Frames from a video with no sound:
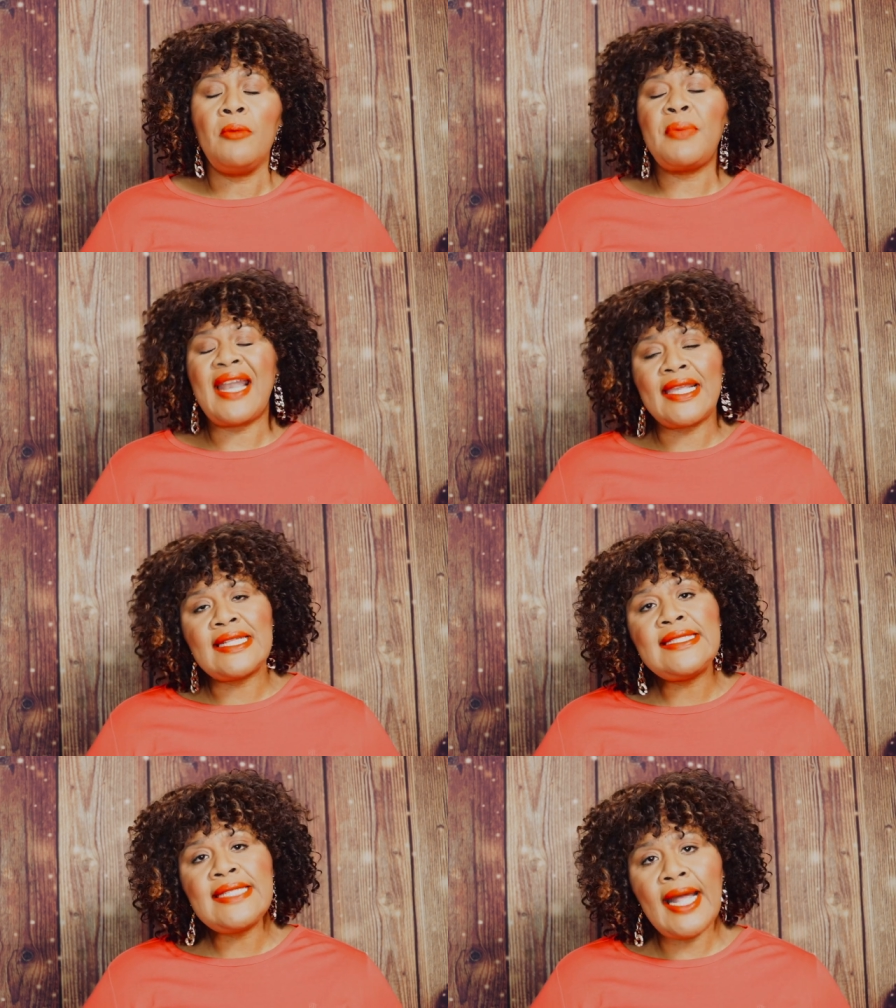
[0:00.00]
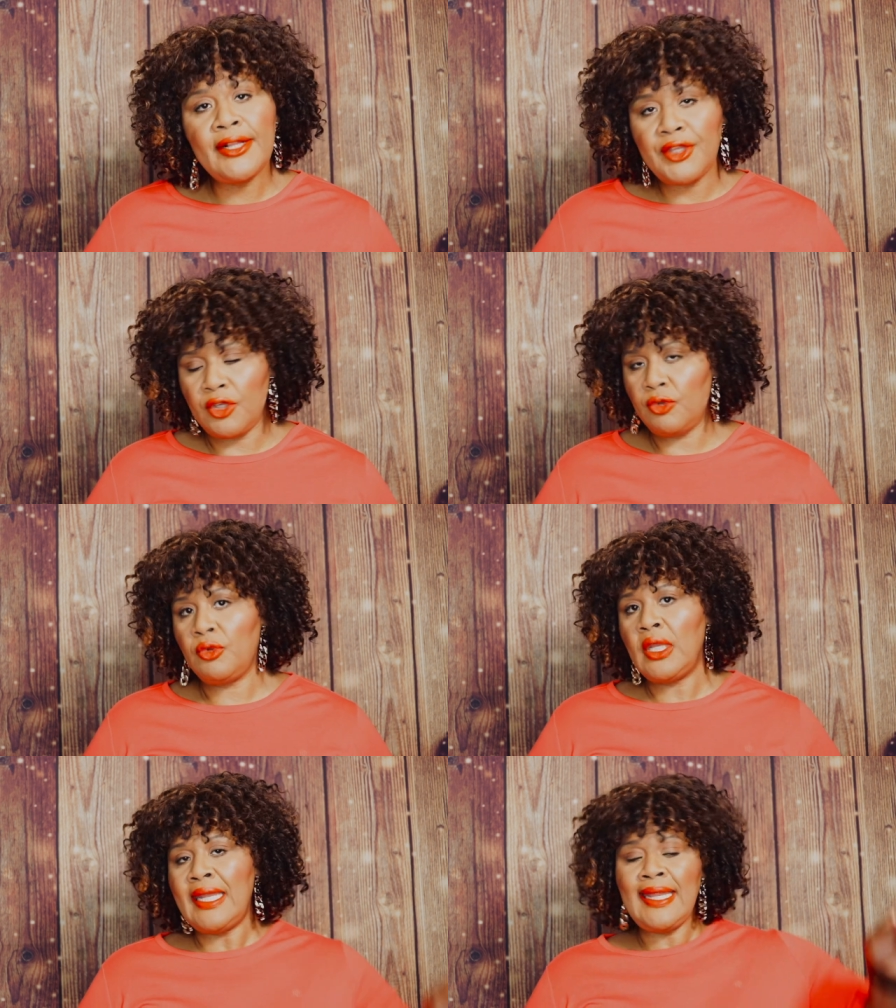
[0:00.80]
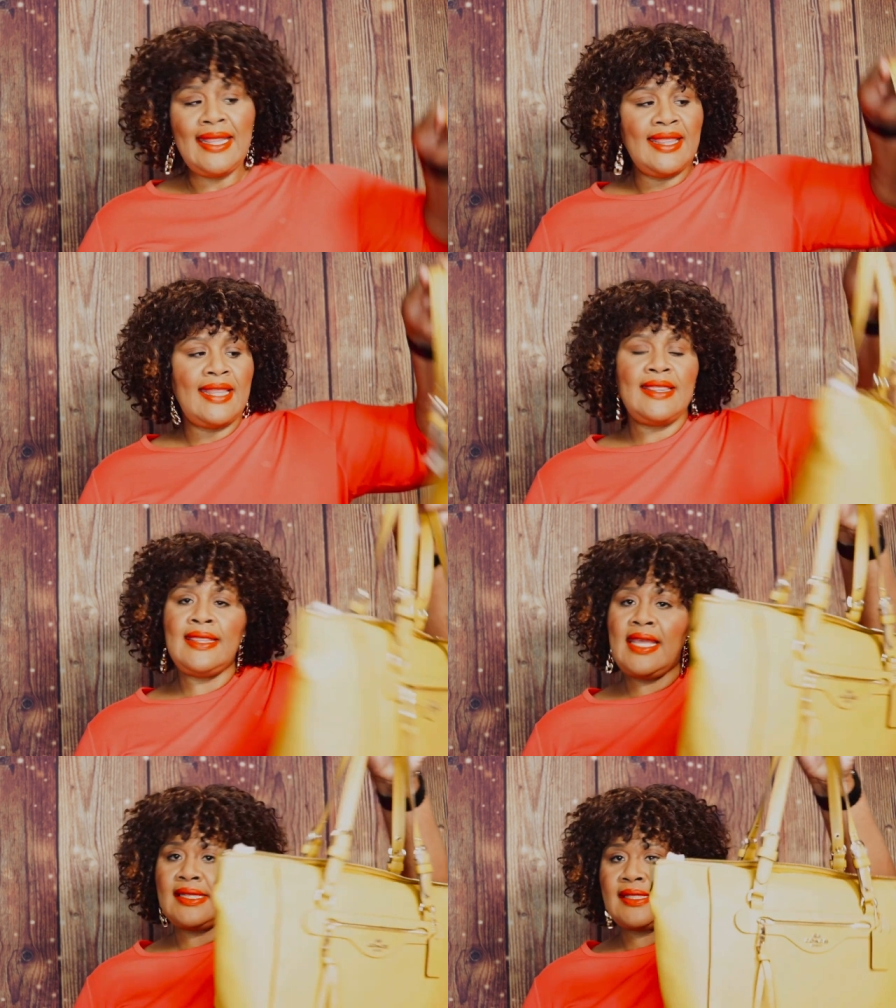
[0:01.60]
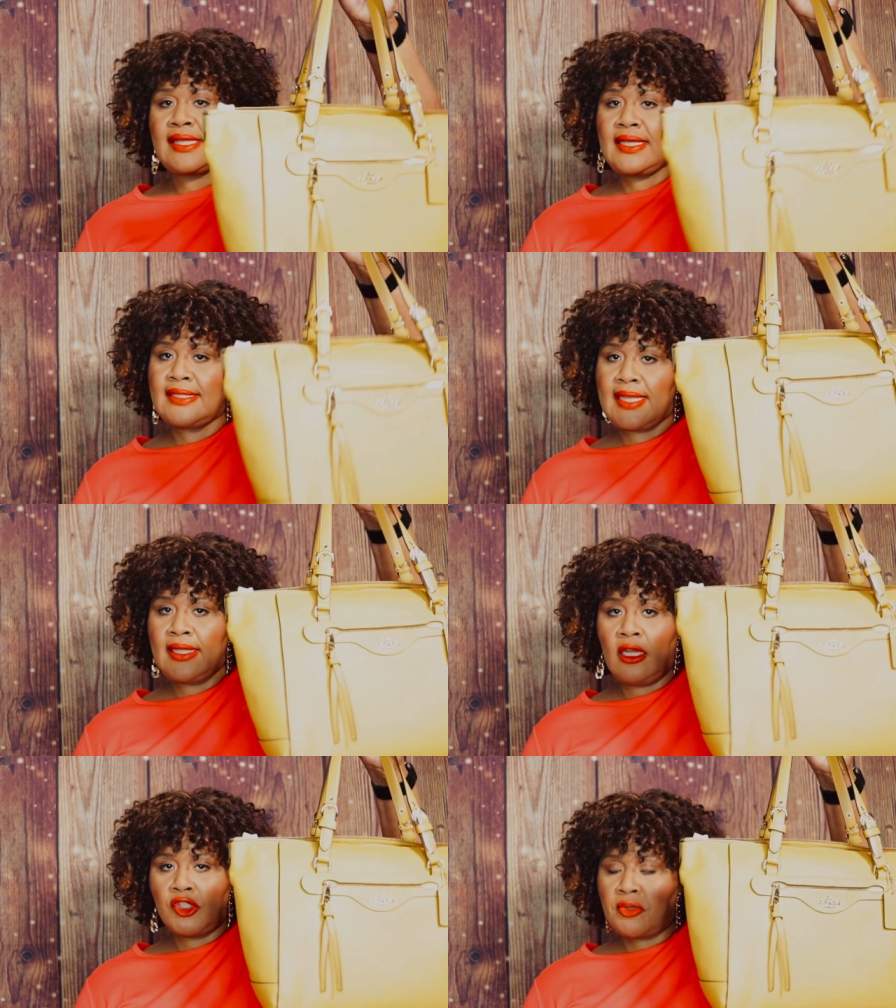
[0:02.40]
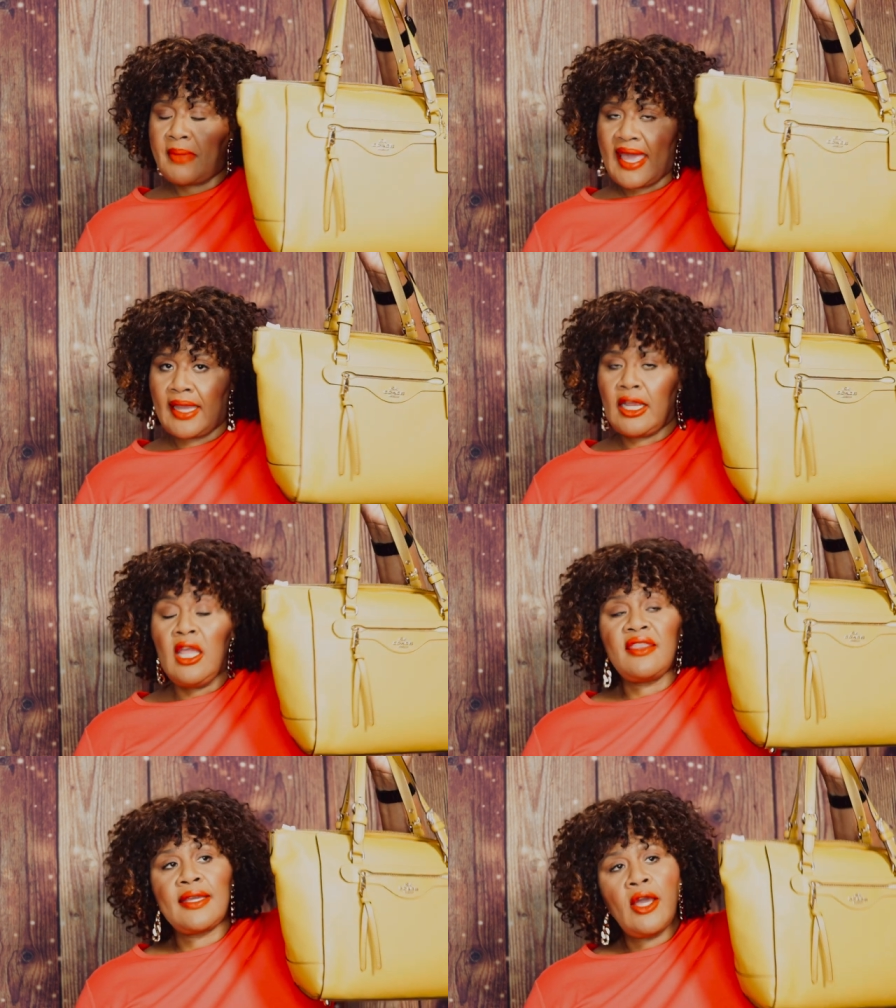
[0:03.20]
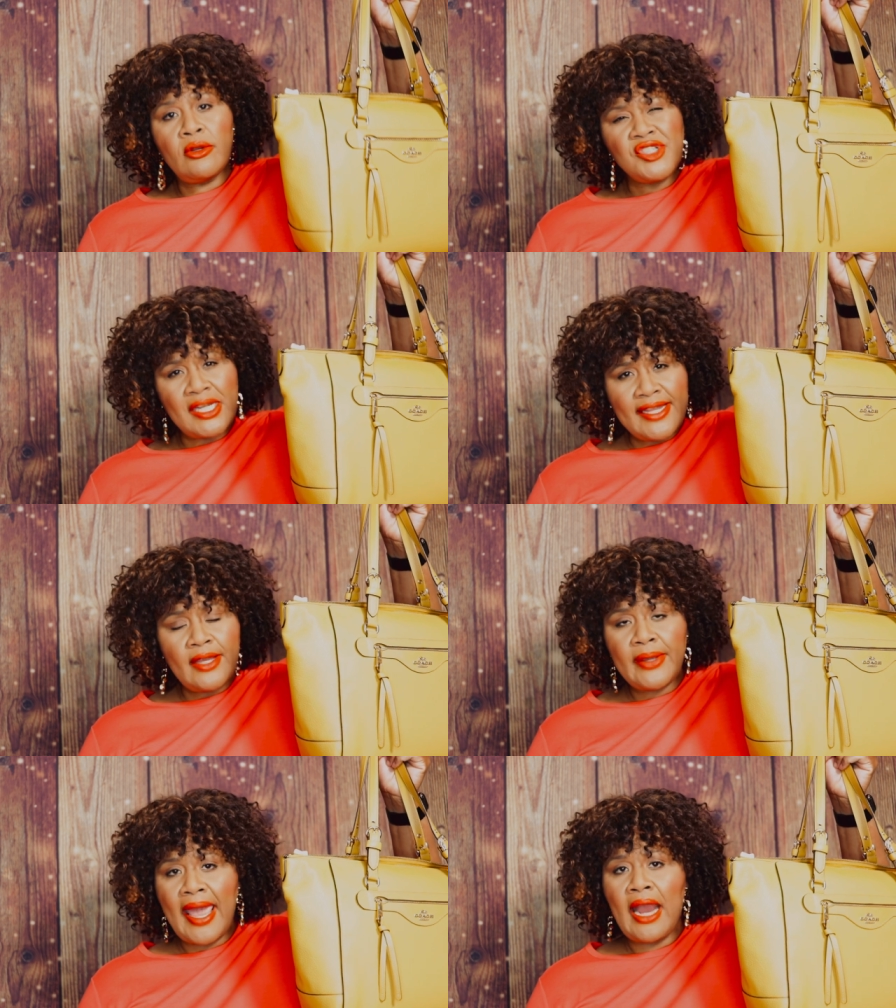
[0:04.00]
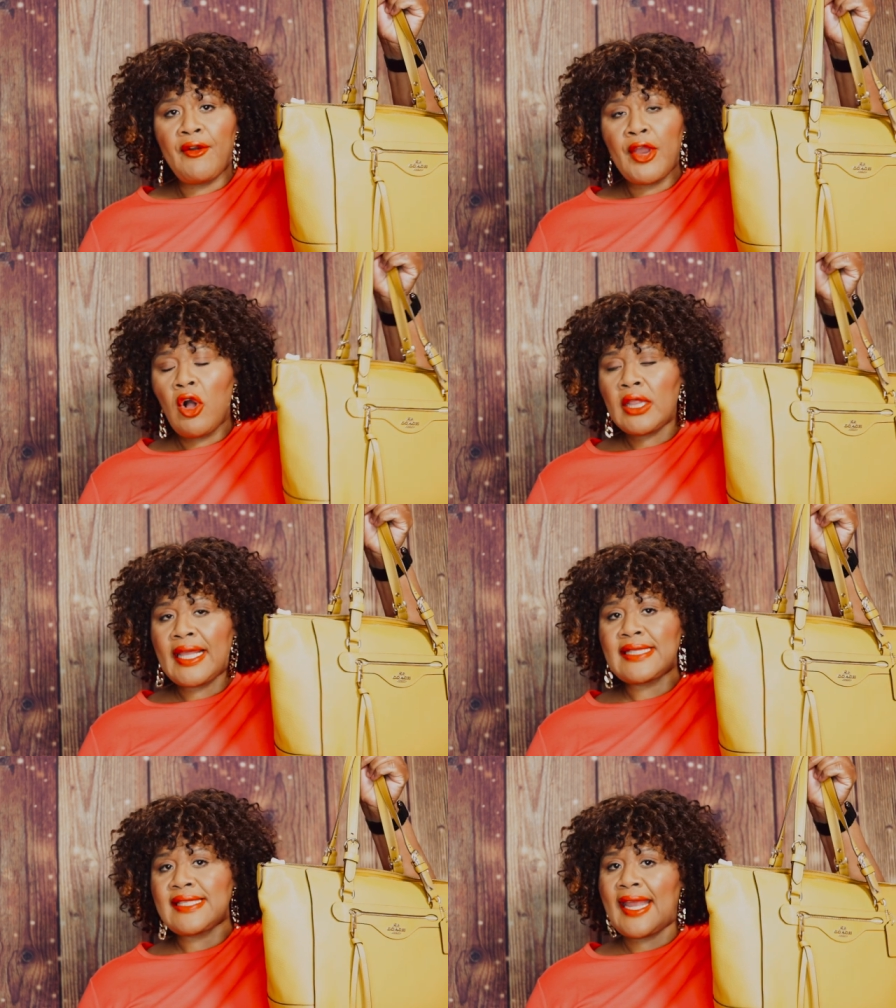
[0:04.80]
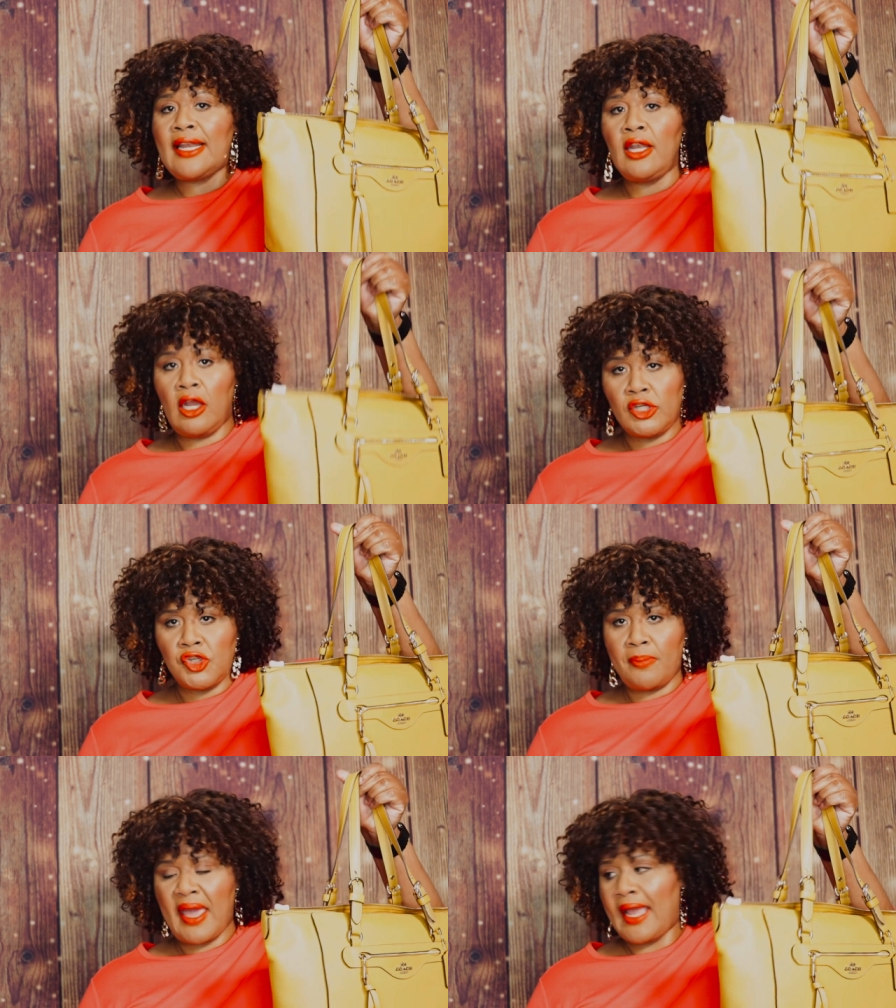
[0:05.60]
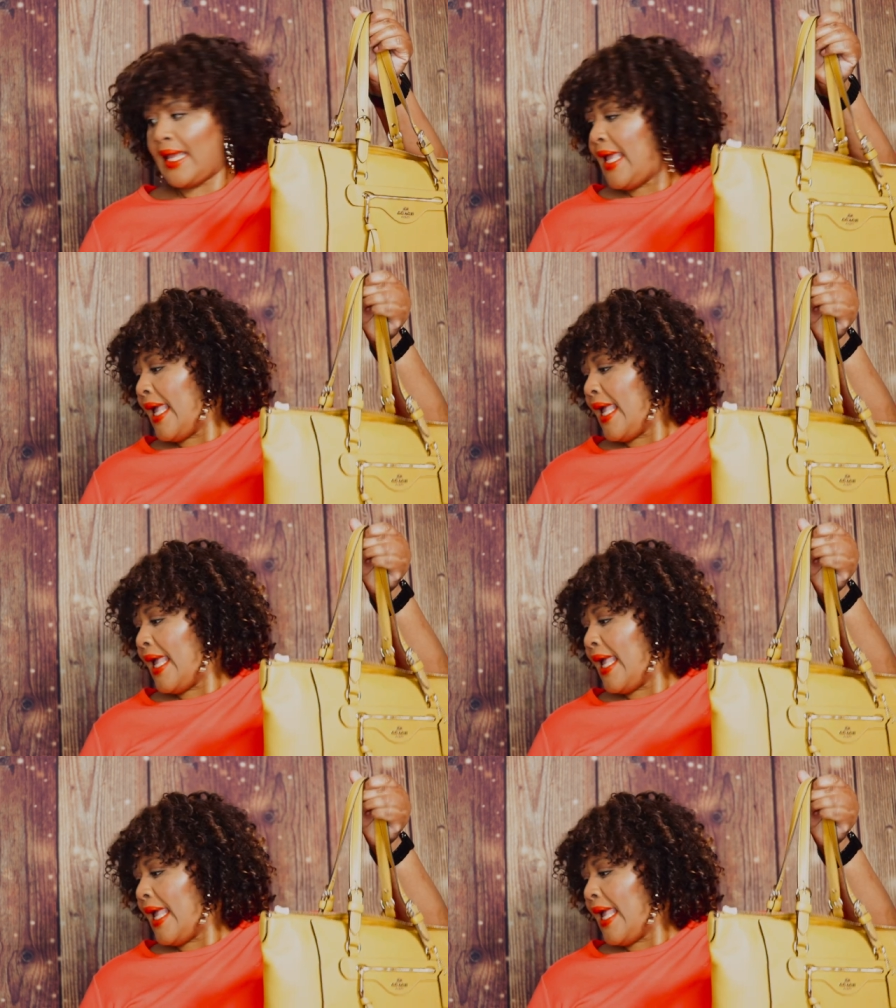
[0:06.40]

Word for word: but I can tell you that this is a larger bag. The Coach Kleo Carryall is a larger bag.